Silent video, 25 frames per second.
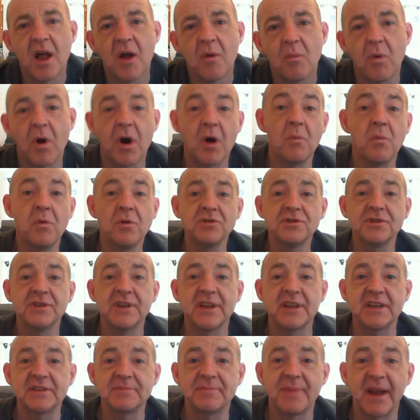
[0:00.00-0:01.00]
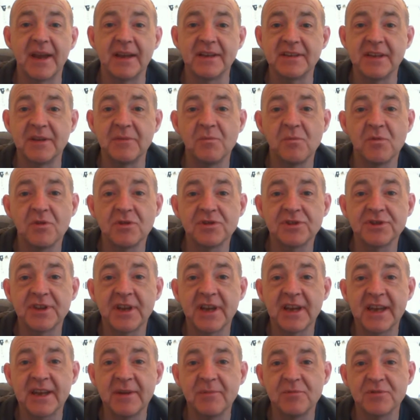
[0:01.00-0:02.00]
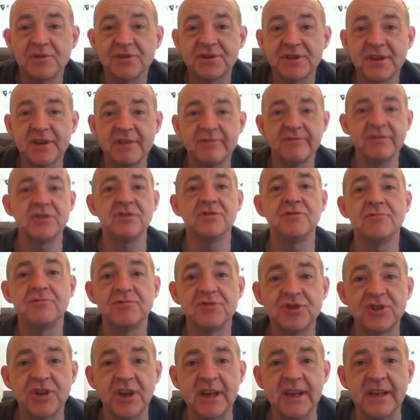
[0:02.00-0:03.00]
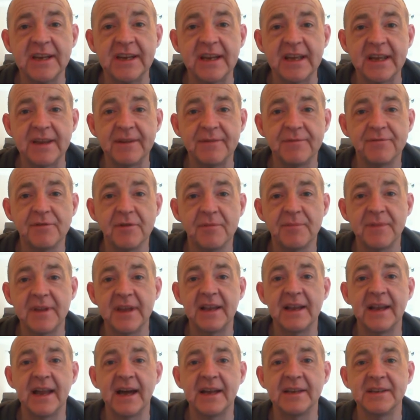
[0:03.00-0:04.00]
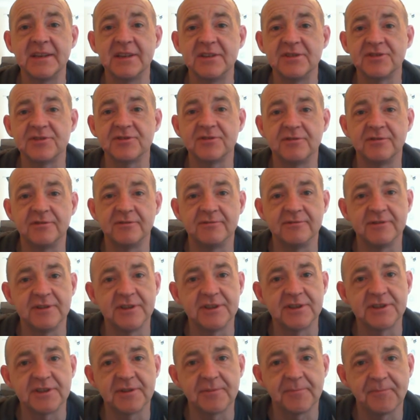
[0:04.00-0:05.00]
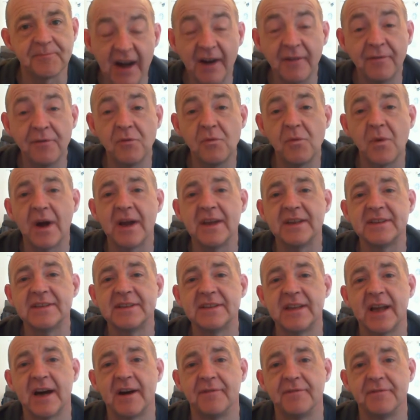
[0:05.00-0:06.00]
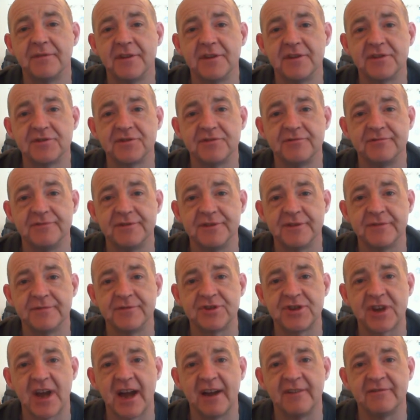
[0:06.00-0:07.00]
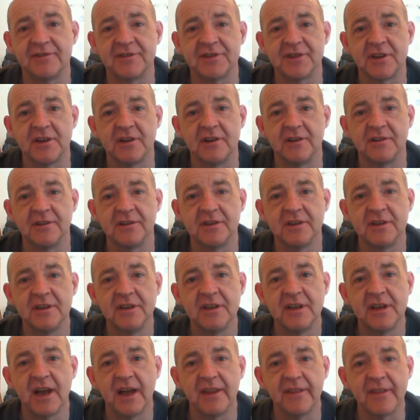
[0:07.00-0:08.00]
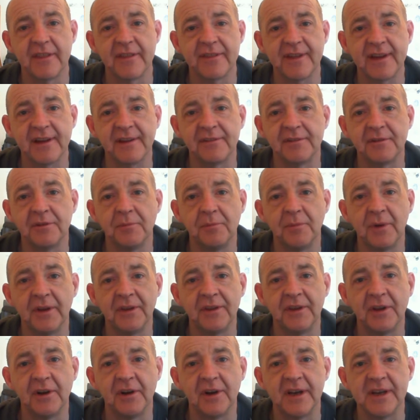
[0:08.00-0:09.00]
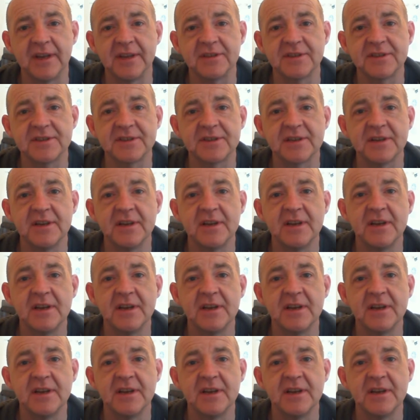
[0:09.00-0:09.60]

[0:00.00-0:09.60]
What I wasn't expecting was that he was the original genie from the Aladdin stories. I've always loved the stories of Shahrazad and the Thousand and One Nights.